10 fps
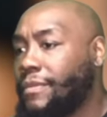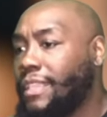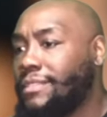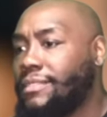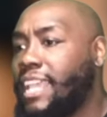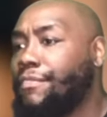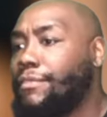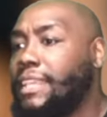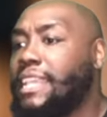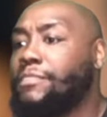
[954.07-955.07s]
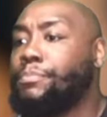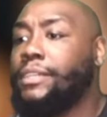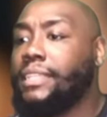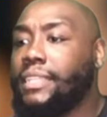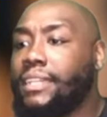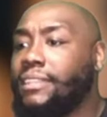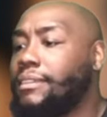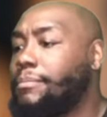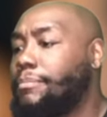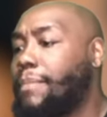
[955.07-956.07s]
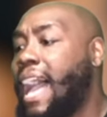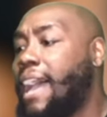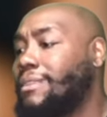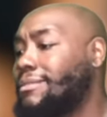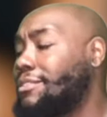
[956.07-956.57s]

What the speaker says: Stephanie has put together about,